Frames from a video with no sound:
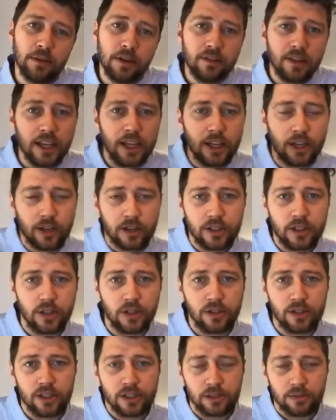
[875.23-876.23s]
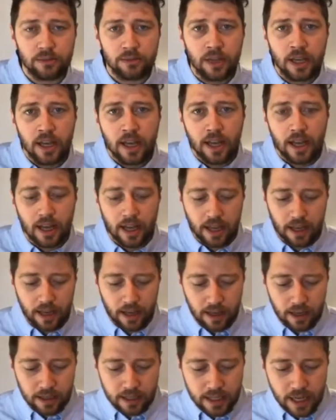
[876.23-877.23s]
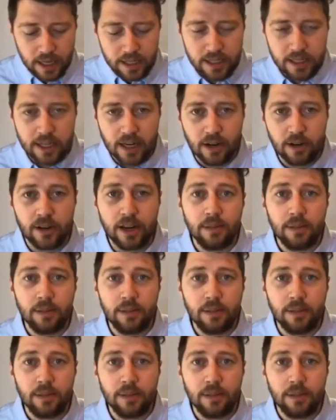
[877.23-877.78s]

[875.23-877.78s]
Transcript: bit of ecotourism attached there,